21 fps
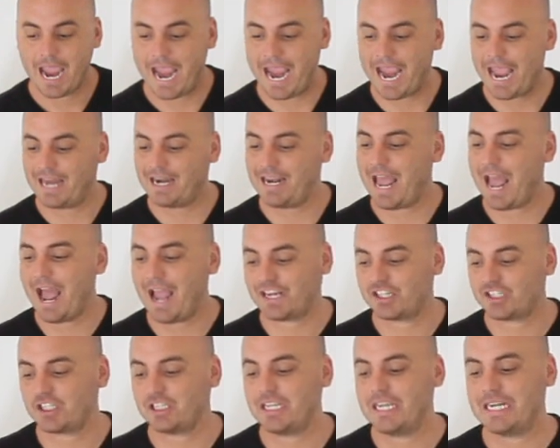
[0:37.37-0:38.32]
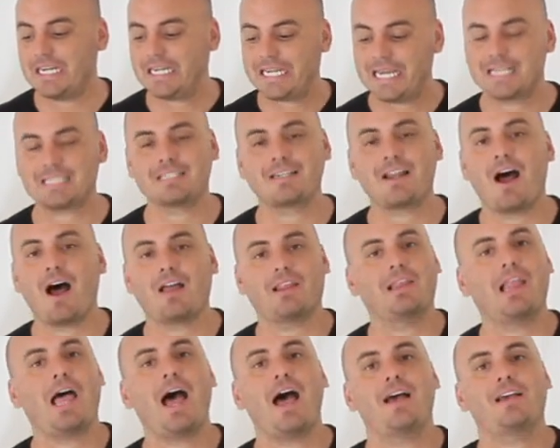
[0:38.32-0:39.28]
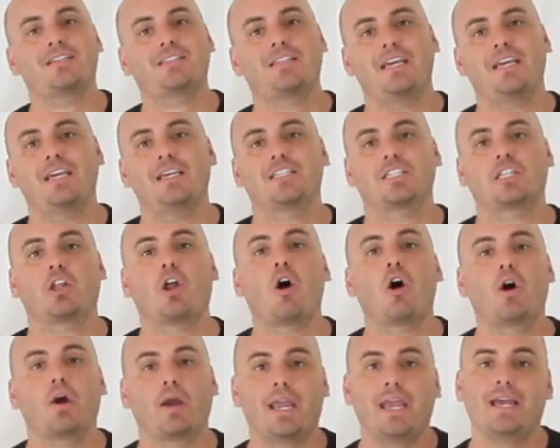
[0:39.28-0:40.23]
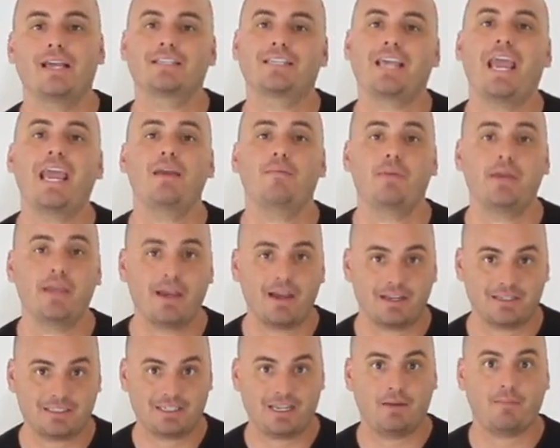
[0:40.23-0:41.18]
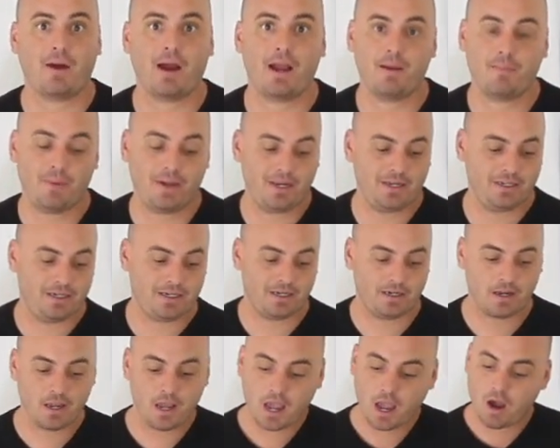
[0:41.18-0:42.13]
and actually it does not last as long as ABS in my opinion.